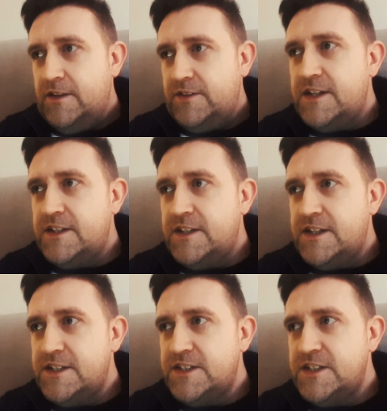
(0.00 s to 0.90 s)
Then
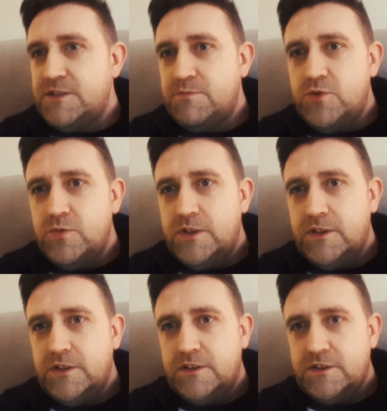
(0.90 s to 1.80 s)
there's these smaller
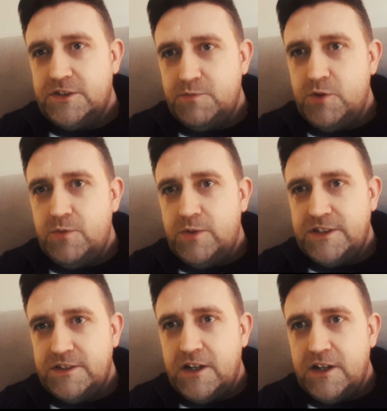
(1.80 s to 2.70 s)

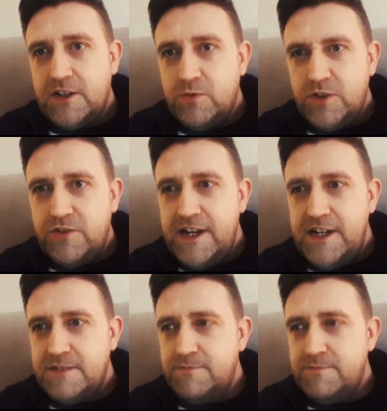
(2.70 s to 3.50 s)
ones that I call the greys,